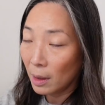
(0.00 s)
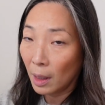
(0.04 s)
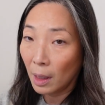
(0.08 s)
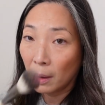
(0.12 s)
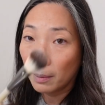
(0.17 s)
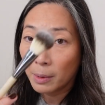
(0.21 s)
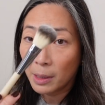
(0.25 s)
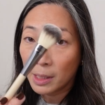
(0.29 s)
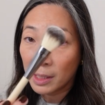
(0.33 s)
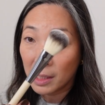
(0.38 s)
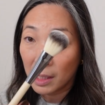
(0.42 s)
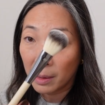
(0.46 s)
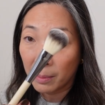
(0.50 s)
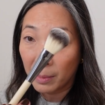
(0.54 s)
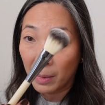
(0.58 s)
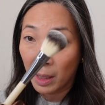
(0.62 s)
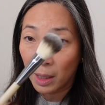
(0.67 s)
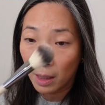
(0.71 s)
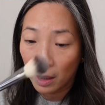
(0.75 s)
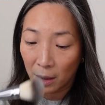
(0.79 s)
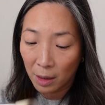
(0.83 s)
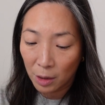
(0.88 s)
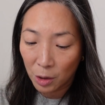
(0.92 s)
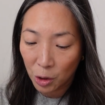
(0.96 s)
Then I'm going to take
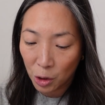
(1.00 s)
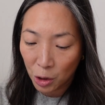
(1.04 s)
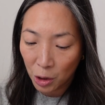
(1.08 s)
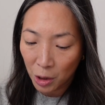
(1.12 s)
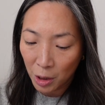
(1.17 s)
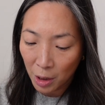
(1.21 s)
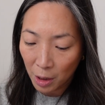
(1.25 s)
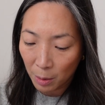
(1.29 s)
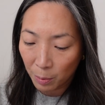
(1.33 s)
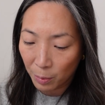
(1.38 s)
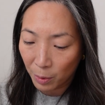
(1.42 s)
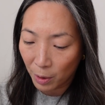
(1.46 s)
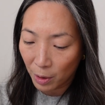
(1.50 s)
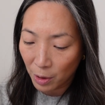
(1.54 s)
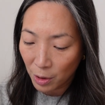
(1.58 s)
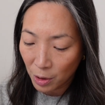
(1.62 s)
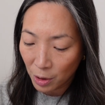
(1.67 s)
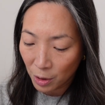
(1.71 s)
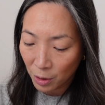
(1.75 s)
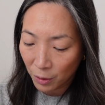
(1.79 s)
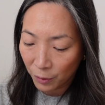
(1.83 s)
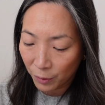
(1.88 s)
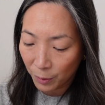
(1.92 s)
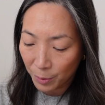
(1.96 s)
my cheek
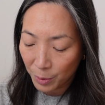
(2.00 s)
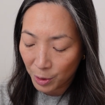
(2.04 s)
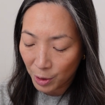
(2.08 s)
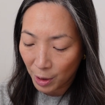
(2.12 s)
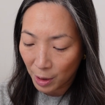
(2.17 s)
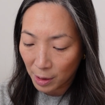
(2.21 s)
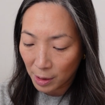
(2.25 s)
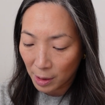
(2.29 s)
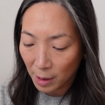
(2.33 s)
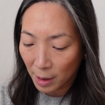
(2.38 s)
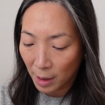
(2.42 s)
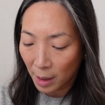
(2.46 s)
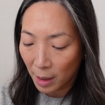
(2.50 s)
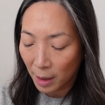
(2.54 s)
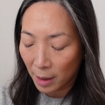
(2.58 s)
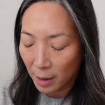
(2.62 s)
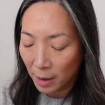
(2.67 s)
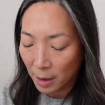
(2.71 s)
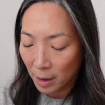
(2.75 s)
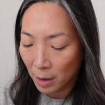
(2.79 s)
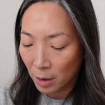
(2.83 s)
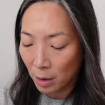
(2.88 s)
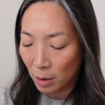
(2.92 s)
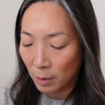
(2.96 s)
brush from
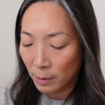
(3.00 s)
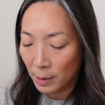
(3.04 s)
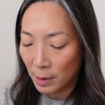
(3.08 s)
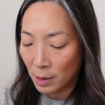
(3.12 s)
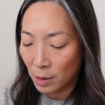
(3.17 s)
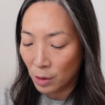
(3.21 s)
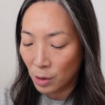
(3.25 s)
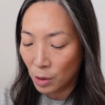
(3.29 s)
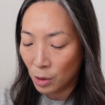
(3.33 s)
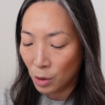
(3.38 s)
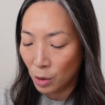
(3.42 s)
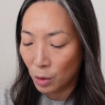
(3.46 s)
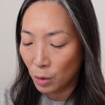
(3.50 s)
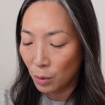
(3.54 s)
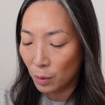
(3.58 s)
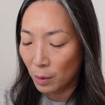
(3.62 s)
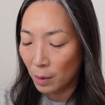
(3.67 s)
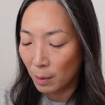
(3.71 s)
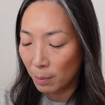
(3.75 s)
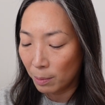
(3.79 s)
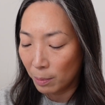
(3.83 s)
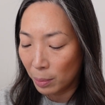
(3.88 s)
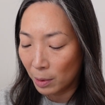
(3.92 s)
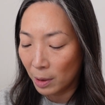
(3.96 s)
Chantecaille and go into
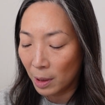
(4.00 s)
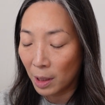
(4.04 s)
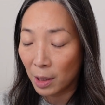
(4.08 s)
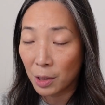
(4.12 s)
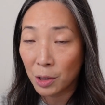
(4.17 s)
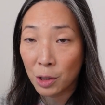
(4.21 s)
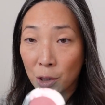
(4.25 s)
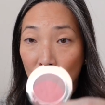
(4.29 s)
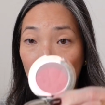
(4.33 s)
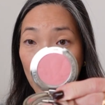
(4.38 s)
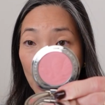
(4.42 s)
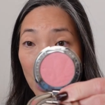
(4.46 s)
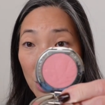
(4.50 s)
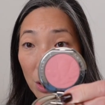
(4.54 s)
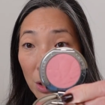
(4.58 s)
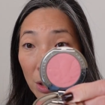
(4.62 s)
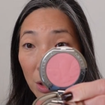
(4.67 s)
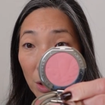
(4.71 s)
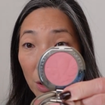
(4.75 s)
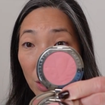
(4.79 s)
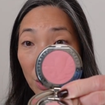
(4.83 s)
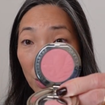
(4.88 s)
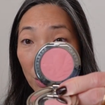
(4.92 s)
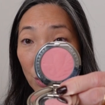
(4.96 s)
the blush
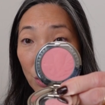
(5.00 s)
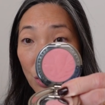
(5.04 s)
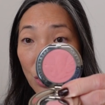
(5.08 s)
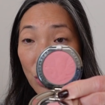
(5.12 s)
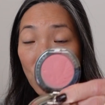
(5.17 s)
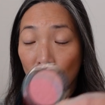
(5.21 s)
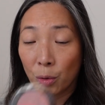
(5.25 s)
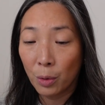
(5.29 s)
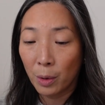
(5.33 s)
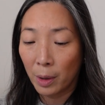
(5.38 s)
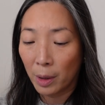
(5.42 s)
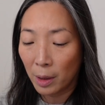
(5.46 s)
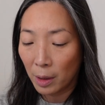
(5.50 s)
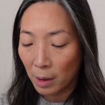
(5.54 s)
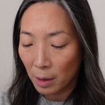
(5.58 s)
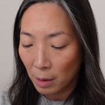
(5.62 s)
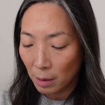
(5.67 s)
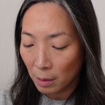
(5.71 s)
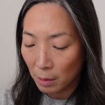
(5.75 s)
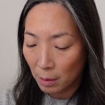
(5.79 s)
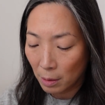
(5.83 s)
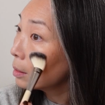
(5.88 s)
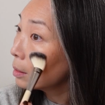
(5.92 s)
Joy.